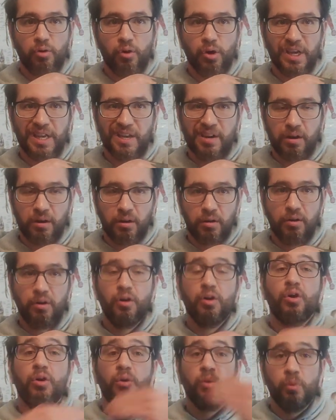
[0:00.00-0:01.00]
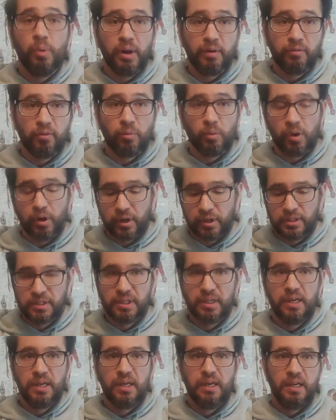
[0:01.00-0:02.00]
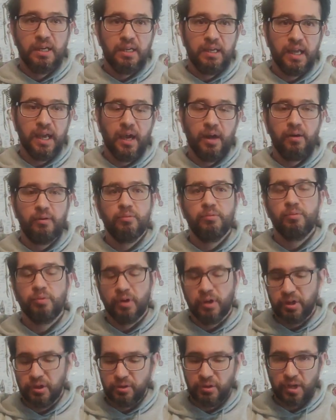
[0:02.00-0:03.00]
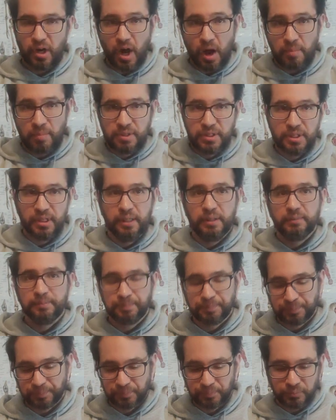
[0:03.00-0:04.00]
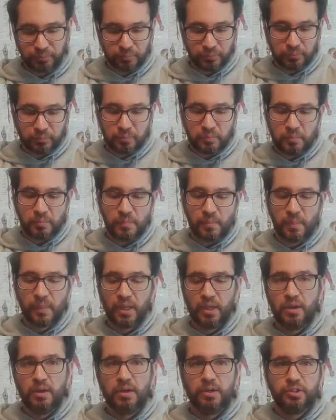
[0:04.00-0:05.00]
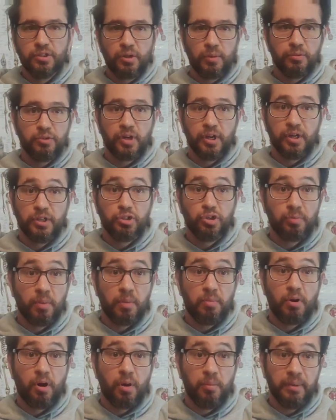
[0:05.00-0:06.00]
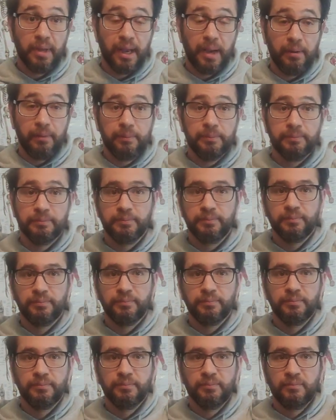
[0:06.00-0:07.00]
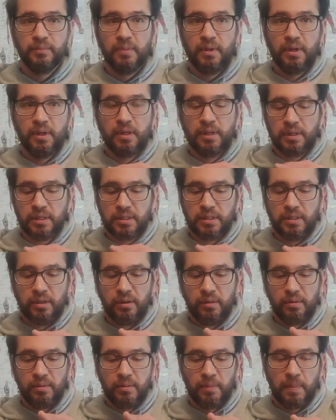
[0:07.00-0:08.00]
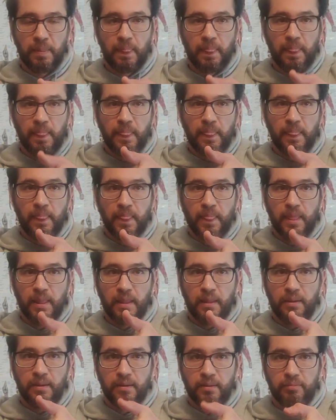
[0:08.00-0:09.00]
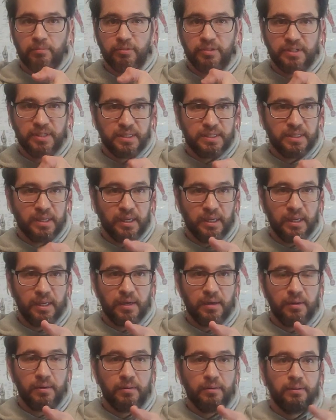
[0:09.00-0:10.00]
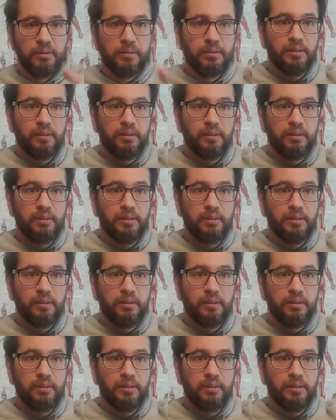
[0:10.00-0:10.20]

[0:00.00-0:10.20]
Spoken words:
or here, whatever works. Now we're going to do the opposite. So I'm trying to turn my palm down. So resisting here.